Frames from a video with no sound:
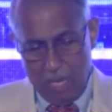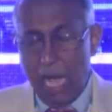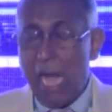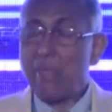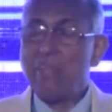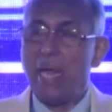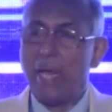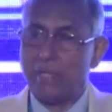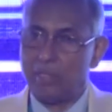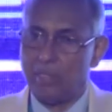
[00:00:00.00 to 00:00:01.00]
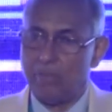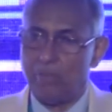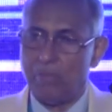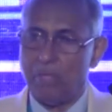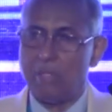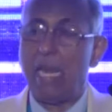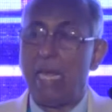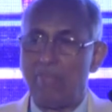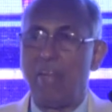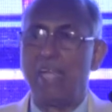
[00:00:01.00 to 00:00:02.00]
IV lines, the
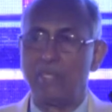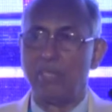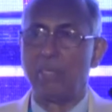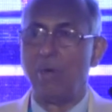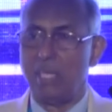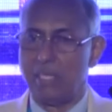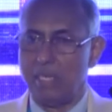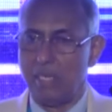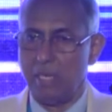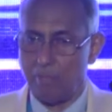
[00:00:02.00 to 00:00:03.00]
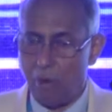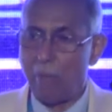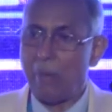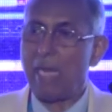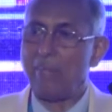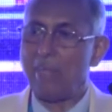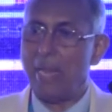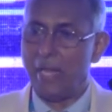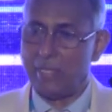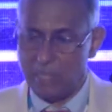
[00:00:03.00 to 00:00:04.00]
lifelines we call it proper IV
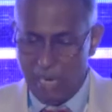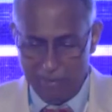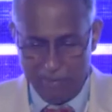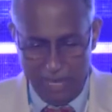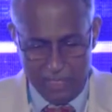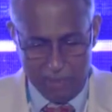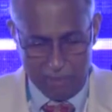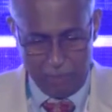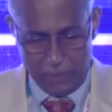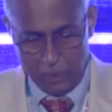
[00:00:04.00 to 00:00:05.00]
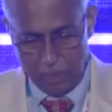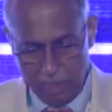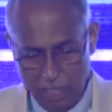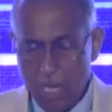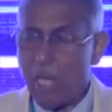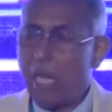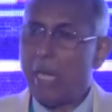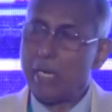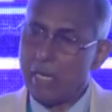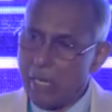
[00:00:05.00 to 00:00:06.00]
lines, the life lines for the patient. And
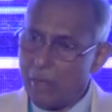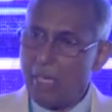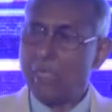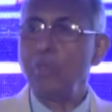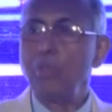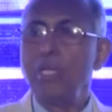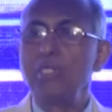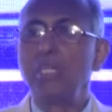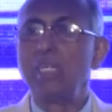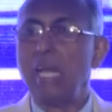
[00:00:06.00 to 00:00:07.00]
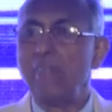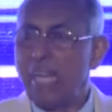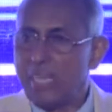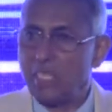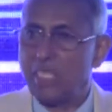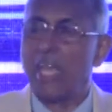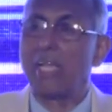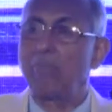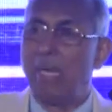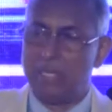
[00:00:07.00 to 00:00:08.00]
as you insert the IV lines, take
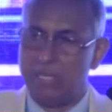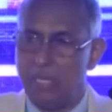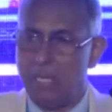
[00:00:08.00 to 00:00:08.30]
blood.